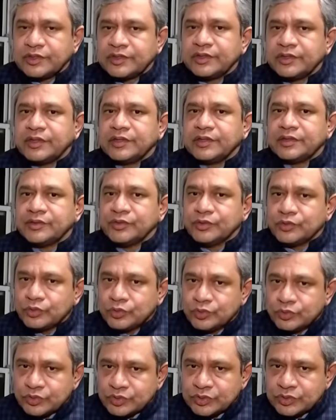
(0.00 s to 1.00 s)
create
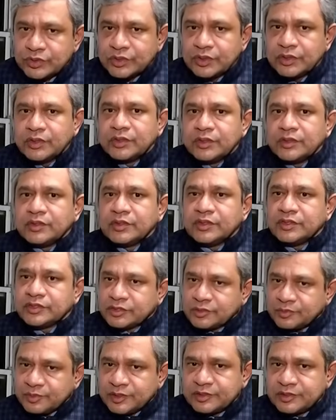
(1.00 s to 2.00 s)
huge
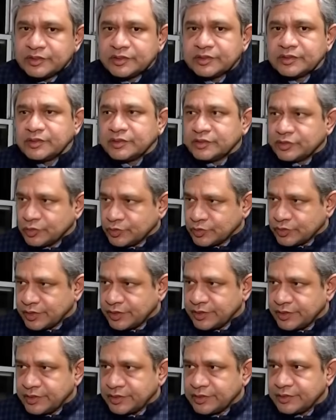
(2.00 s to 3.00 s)
disturbances in the
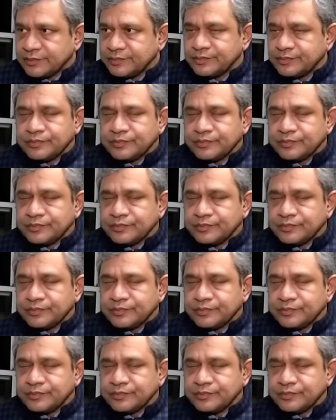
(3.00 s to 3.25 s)
society.